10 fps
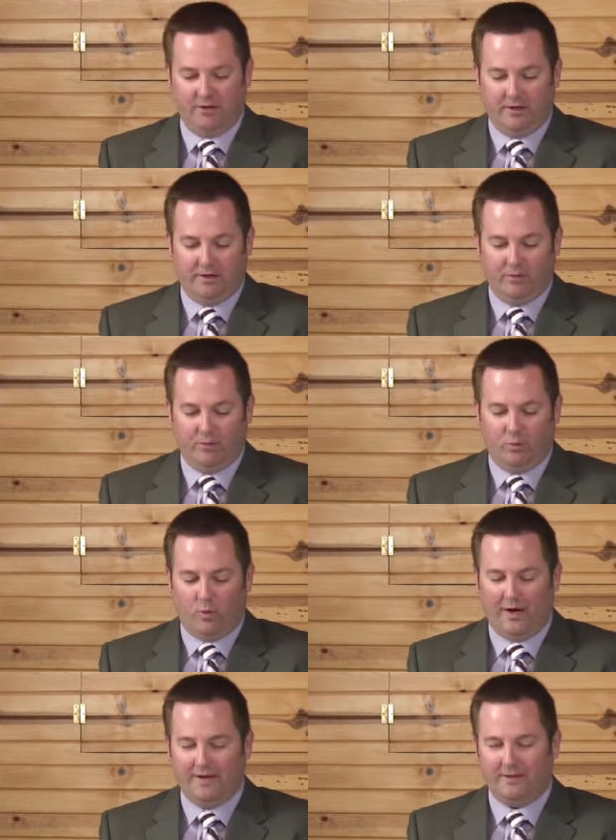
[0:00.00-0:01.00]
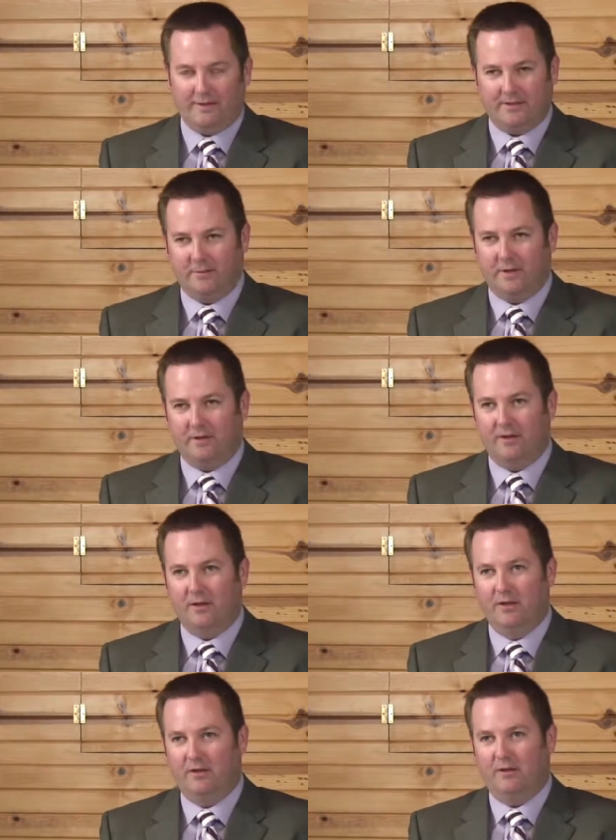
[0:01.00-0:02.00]
Uh, why is that something
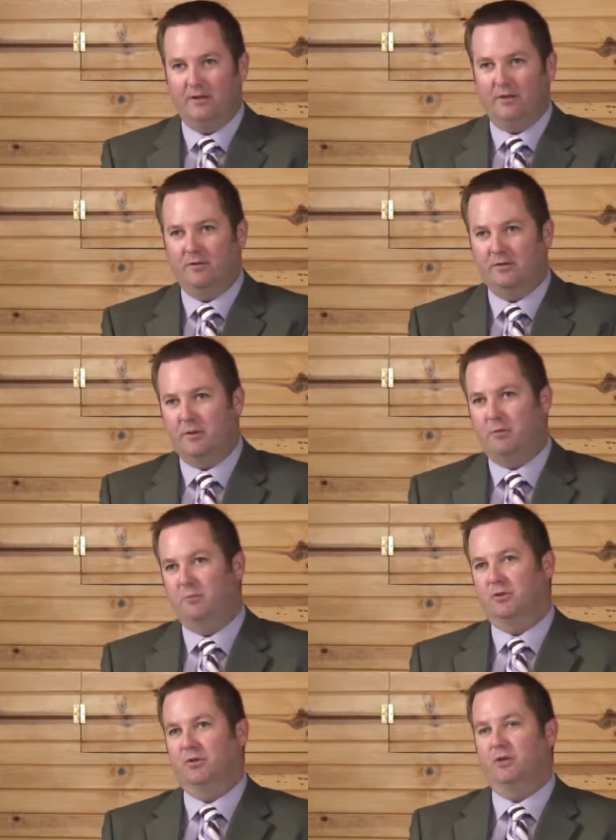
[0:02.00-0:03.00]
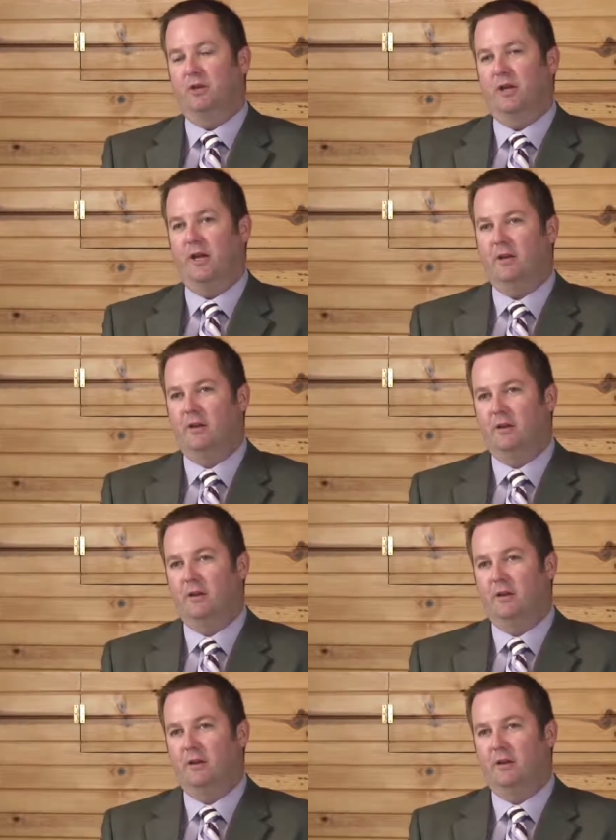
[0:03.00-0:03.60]
that you say people should look at?